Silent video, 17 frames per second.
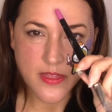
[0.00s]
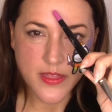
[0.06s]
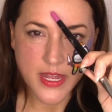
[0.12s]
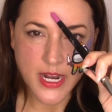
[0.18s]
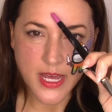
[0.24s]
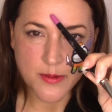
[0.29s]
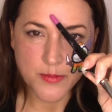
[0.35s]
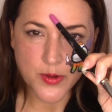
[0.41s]
that
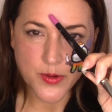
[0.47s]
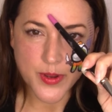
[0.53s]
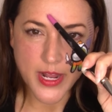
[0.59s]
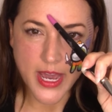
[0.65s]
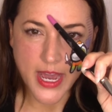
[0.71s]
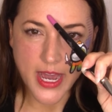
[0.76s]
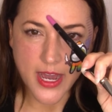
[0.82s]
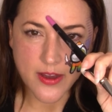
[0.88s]
I'm gonna
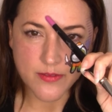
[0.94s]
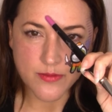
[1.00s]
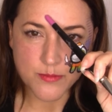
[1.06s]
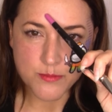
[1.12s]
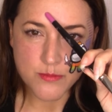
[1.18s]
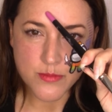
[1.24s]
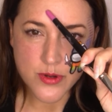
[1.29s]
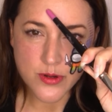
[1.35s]
have
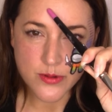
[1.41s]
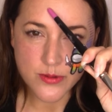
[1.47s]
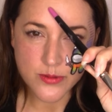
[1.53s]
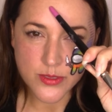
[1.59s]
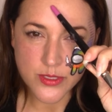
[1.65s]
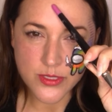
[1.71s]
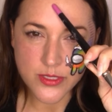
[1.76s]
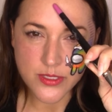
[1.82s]

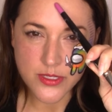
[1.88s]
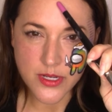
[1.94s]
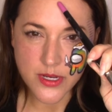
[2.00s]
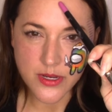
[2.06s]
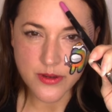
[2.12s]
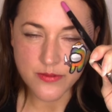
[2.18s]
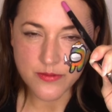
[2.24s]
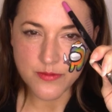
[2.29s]
most
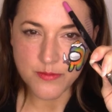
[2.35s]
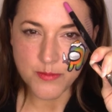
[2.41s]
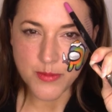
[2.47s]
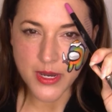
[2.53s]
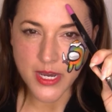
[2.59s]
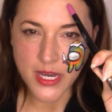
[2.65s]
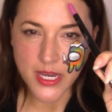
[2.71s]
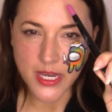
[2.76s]
of
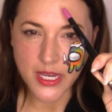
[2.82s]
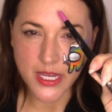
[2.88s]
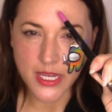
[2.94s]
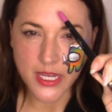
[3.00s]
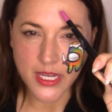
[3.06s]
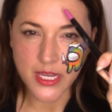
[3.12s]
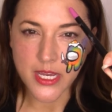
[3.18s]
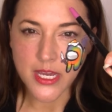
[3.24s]

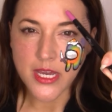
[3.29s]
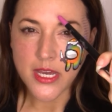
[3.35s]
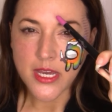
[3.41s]
my